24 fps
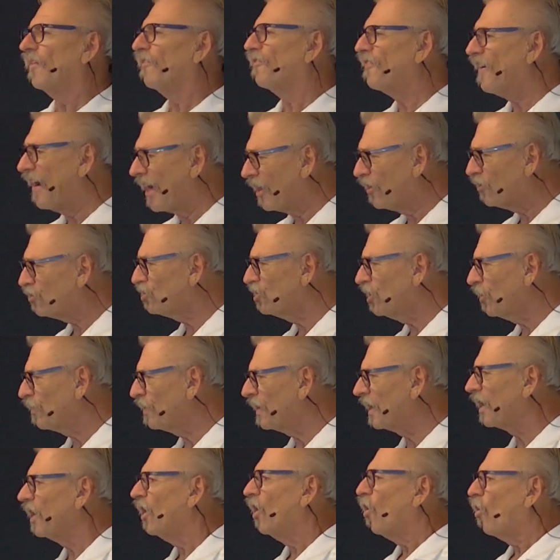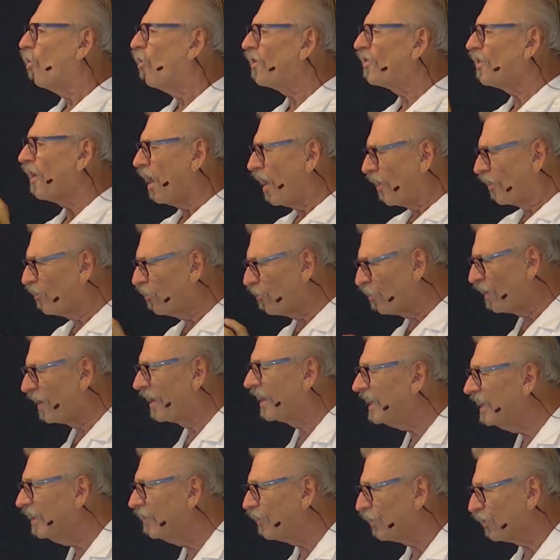fellowshipping with other
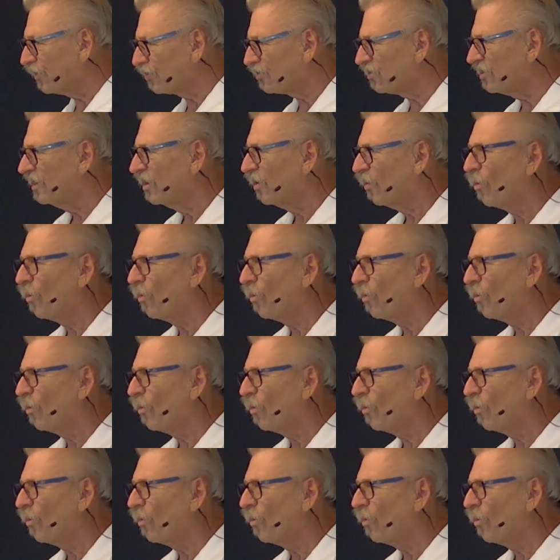believers.